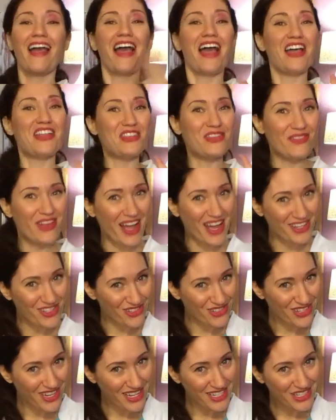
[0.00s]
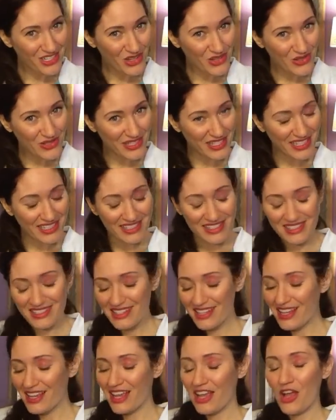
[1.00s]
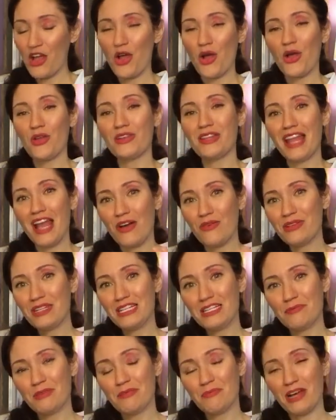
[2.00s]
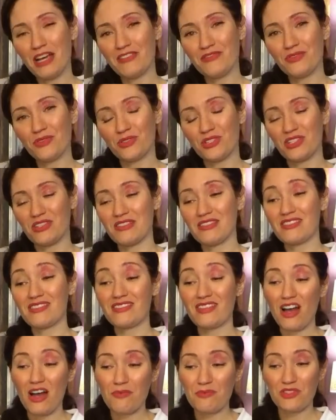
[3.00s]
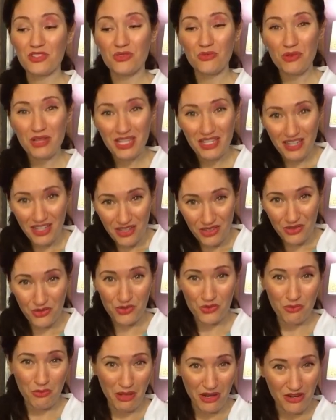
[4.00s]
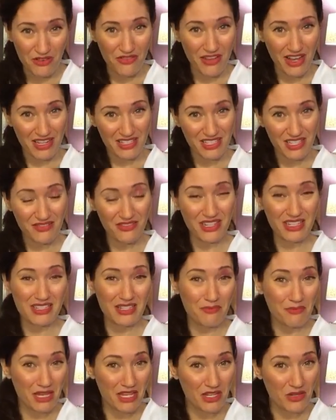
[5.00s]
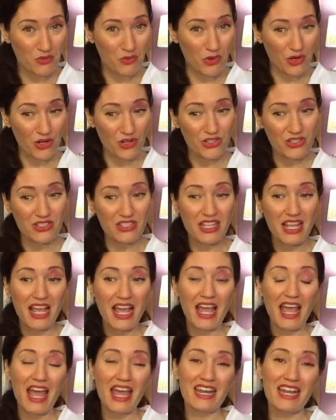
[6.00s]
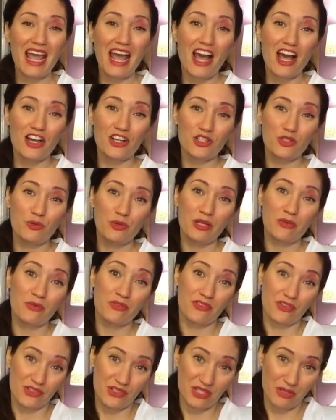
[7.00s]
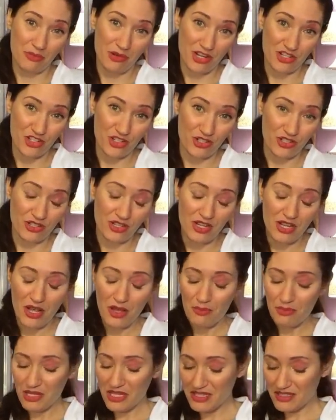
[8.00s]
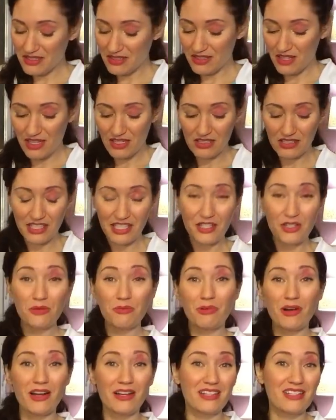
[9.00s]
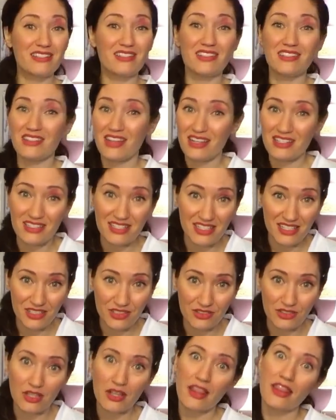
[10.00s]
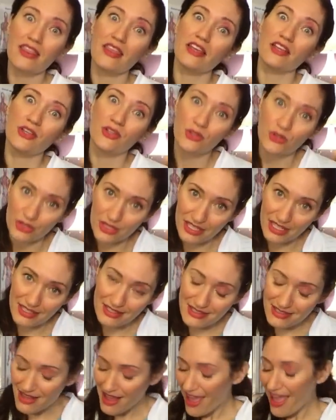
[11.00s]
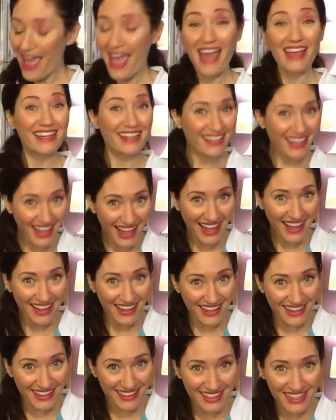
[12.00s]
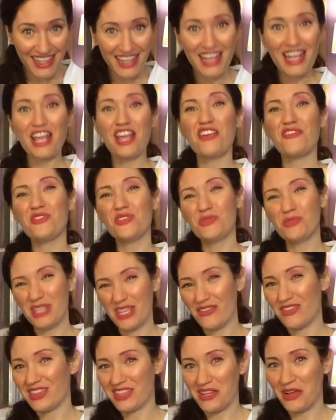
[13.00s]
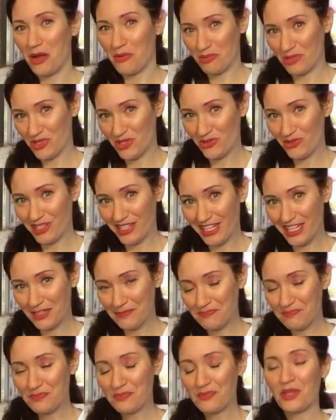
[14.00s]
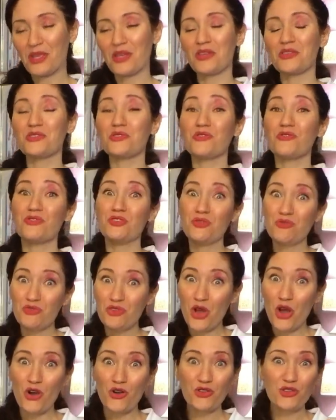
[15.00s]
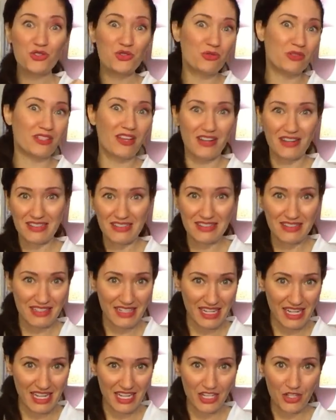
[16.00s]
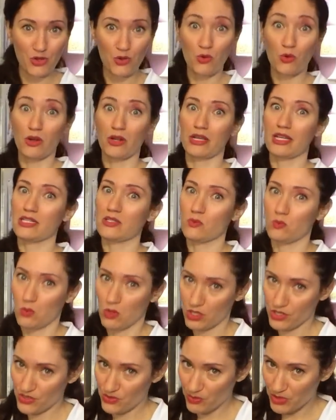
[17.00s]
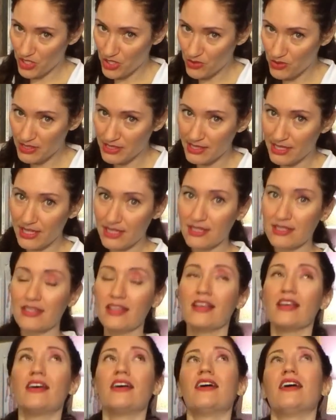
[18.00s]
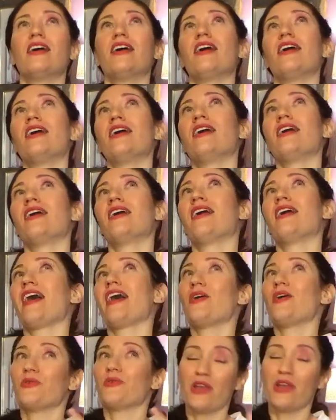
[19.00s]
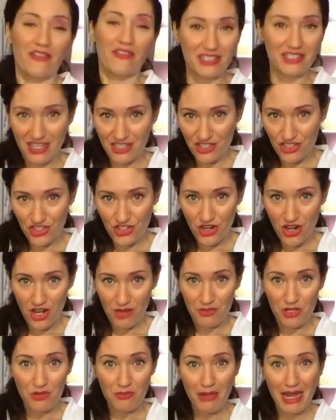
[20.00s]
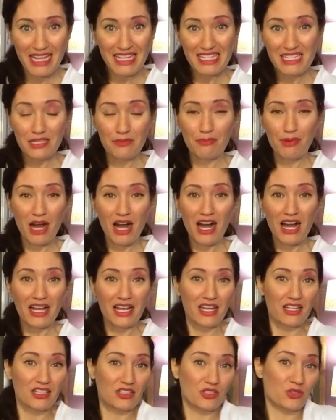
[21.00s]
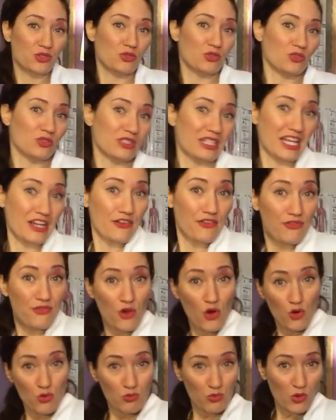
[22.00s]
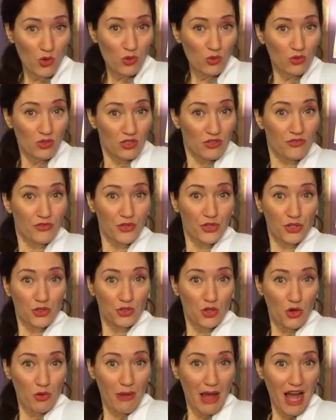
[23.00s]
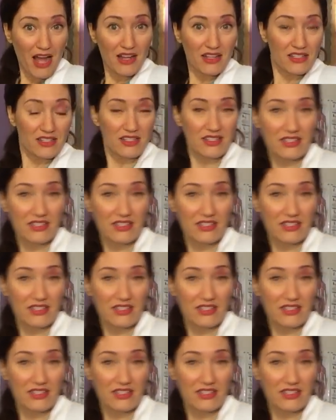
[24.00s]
and you've had your diagnosis, now we need to be mindful to stop doing those repetitive activities that make it worse. And how do we reverse the pressure? Because luckily your body's designed to heal, thank goodness. And it can if you give it the opportunity. So if you know you do a lot of sitting, or it gets worse when you sit, or you have a desk job, you might need to buy a little like foam roll for your low back to